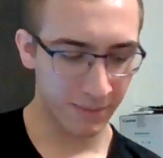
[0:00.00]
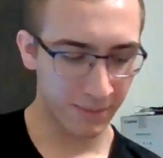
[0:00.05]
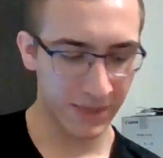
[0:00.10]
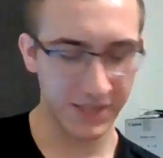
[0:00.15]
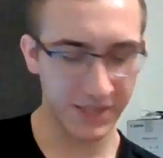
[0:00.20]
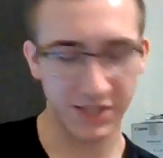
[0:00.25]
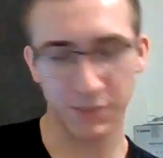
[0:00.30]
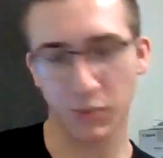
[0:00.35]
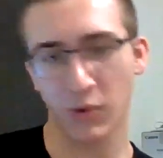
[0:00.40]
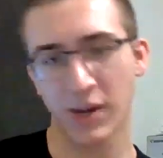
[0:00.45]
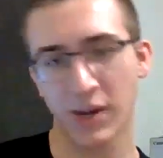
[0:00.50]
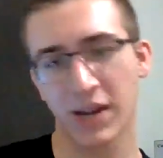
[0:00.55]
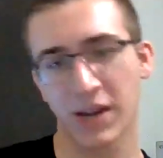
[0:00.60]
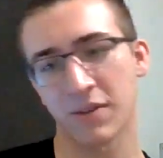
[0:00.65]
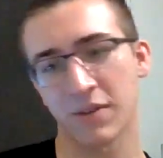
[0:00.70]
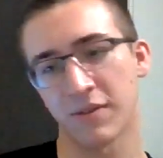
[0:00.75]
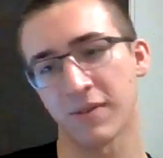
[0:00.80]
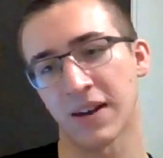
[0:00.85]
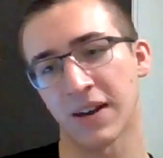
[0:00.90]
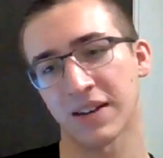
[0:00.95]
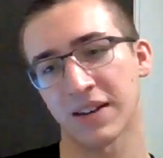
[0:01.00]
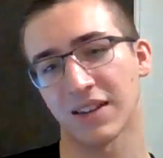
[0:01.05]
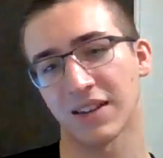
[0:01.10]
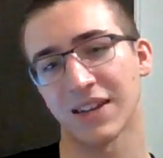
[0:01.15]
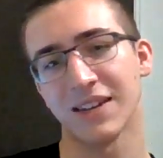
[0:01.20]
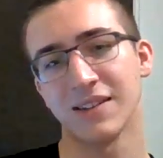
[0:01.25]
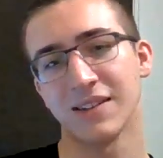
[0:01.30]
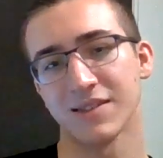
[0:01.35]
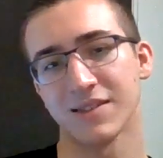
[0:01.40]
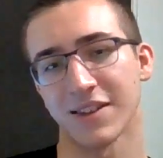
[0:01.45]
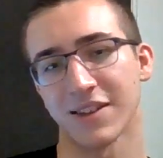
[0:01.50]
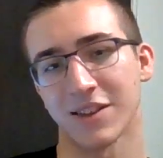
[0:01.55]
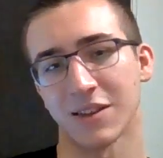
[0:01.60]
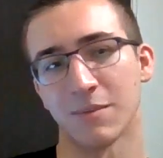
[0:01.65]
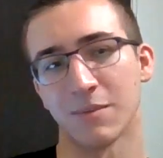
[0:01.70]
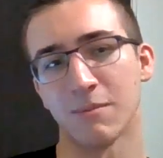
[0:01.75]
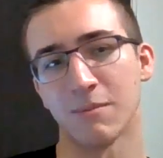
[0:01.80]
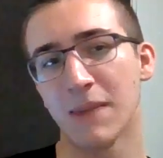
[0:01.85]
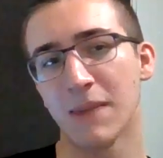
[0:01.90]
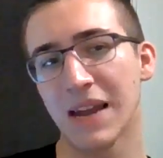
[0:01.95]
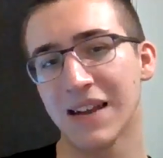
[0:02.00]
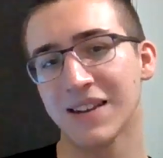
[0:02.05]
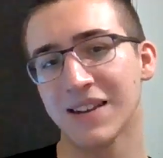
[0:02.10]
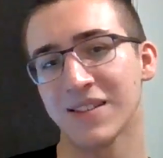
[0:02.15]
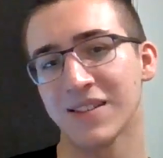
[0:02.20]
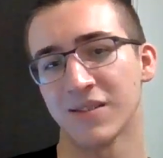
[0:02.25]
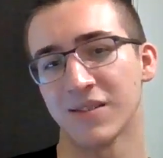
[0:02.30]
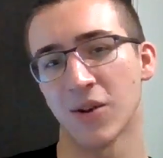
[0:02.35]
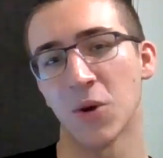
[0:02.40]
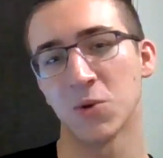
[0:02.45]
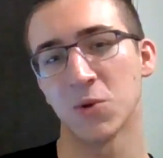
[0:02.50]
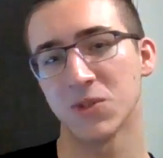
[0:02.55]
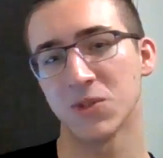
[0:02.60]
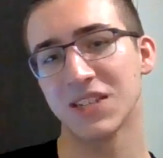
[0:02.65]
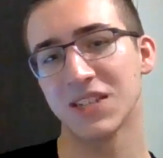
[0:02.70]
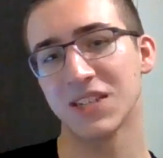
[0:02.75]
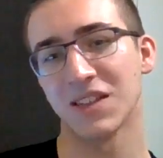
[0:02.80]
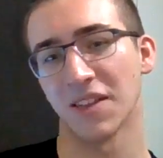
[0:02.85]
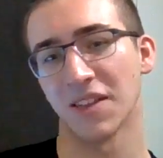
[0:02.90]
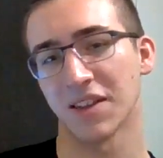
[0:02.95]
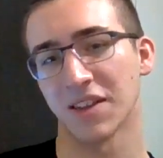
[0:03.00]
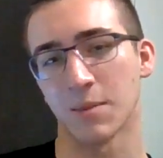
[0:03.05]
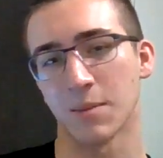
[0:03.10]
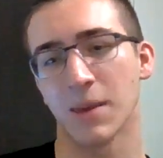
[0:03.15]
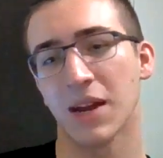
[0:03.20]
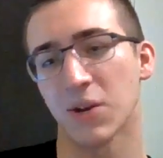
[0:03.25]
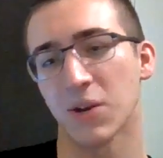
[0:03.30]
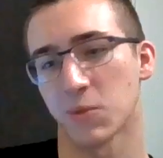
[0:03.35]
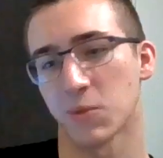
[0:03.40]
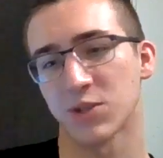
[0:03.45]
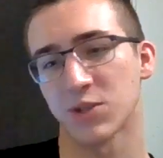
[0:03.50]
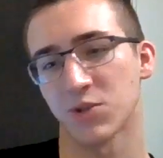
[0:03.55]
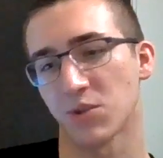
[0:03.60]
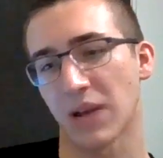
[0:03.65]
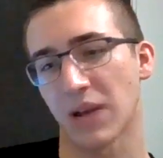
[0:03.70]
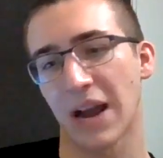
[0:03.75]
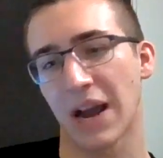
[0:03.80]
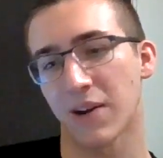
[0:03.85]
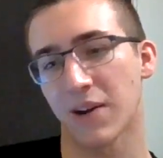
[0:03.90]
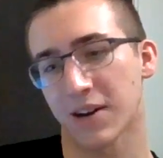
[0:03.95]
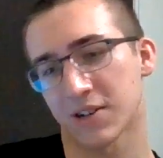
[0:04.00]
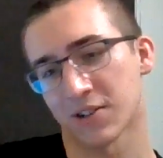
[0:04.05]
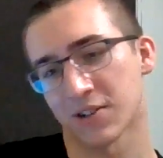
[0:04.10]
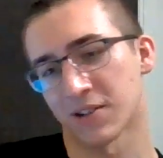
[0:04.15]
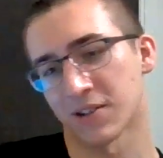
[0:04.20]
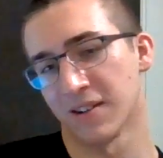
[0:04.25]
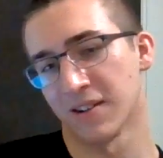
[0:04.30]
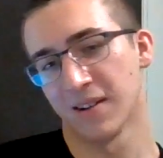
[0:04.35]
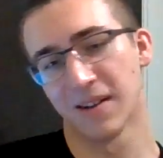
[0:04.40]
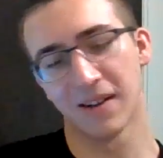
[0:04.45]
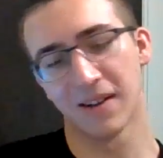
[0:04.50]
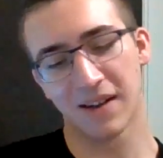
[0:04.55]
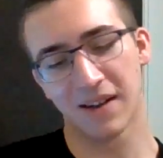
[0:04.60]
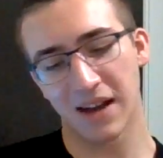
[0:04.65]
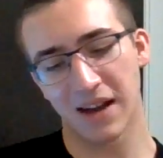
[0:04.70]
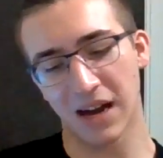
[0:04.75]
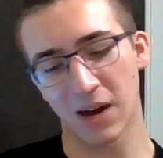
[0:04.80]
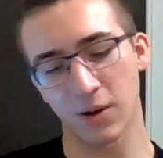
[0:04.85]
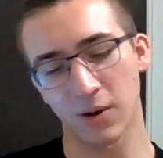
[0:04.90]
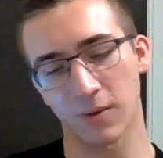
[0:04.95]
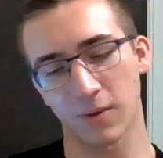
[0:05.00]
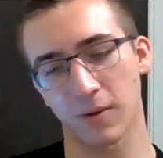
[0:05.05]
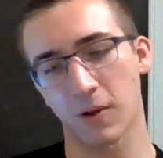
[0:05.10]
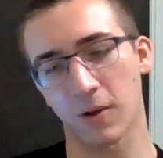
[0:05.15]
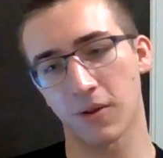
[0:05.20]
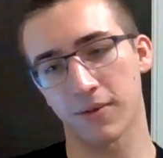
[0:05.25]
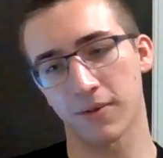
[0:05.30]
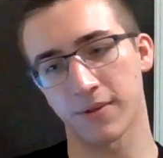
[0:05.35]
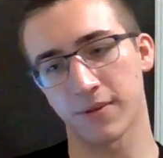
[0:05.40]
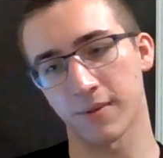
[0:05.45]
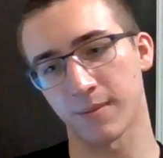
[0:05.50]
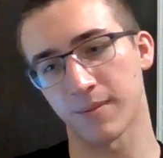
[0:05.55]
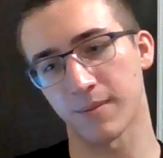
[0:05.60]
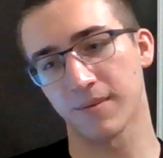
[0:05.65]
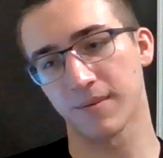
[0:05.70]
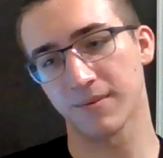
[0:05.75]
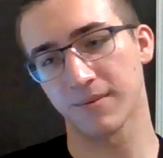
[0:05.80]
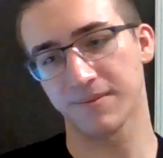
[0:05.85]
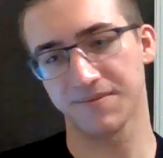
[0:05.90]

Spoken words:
Pizza point out the fact like he's like the main OC, like the main original character out of all of them.